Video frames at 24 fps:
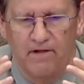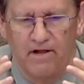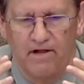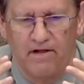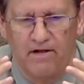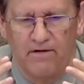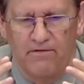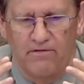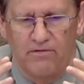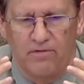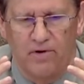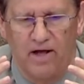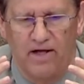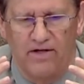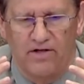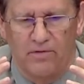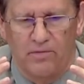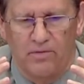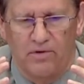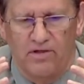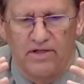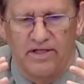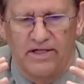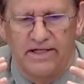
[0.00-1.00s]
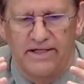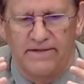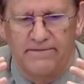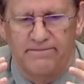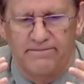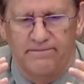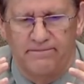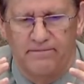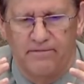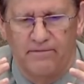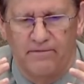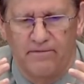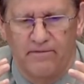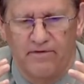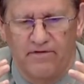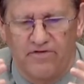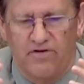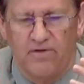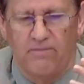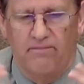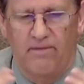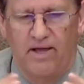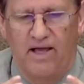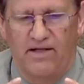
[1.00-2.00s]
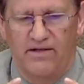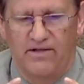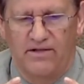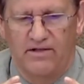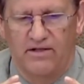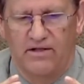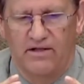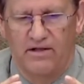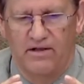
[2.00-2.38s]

trying to really cement